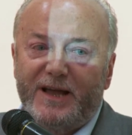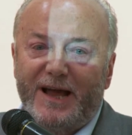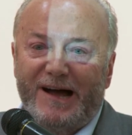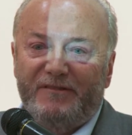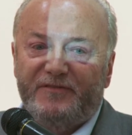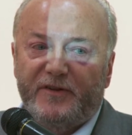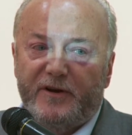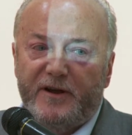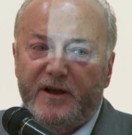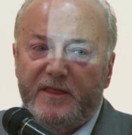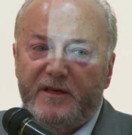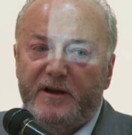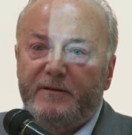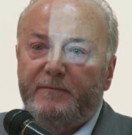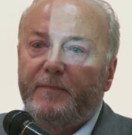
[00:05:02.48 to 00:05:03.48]
after
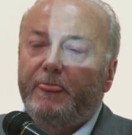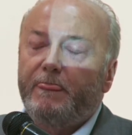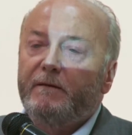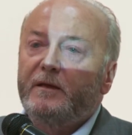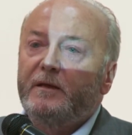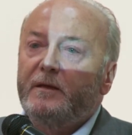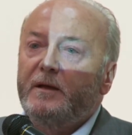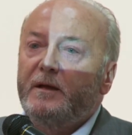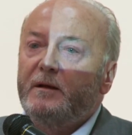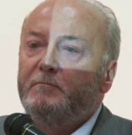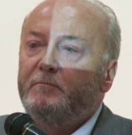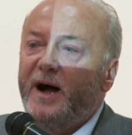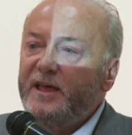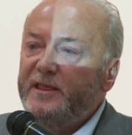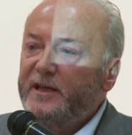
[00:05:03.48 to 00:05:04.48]
another
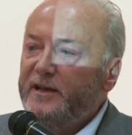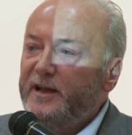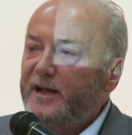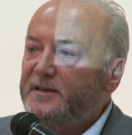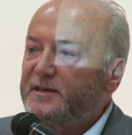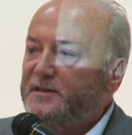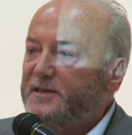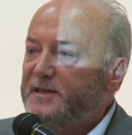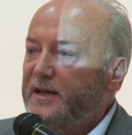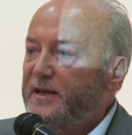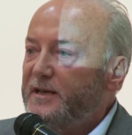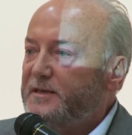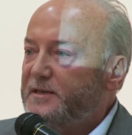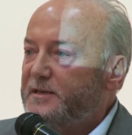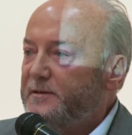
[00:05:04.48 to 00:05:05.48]
by the United
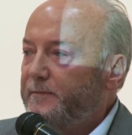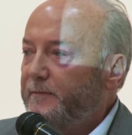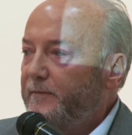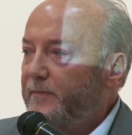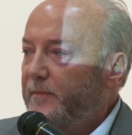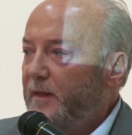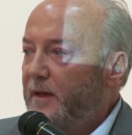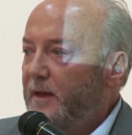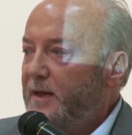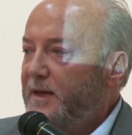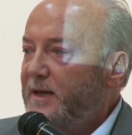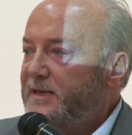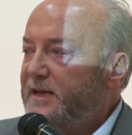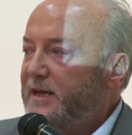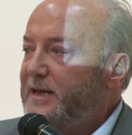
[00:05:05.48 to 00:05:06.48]
States
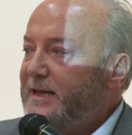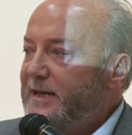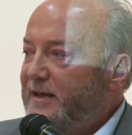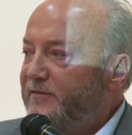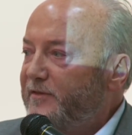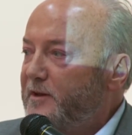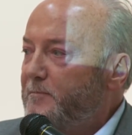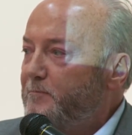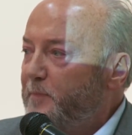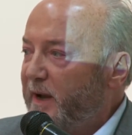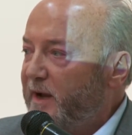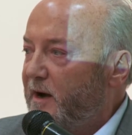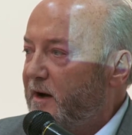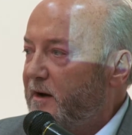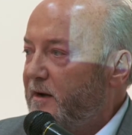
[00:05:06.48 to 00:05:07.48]
is an even
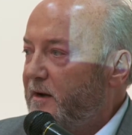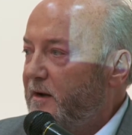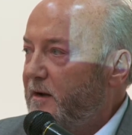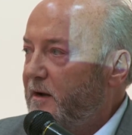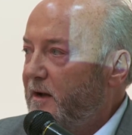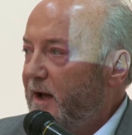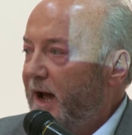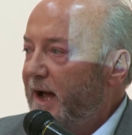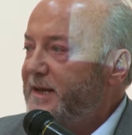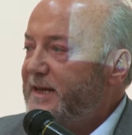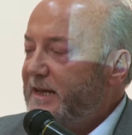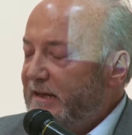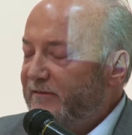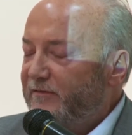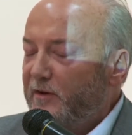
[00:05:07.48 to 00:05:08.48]
bigger and
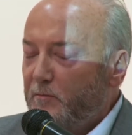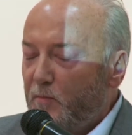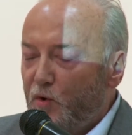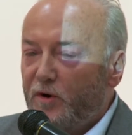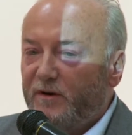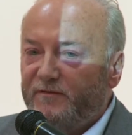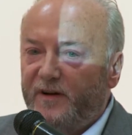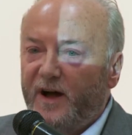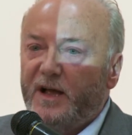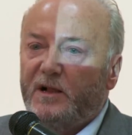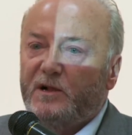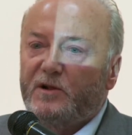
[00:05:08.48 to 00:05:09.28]
even more vile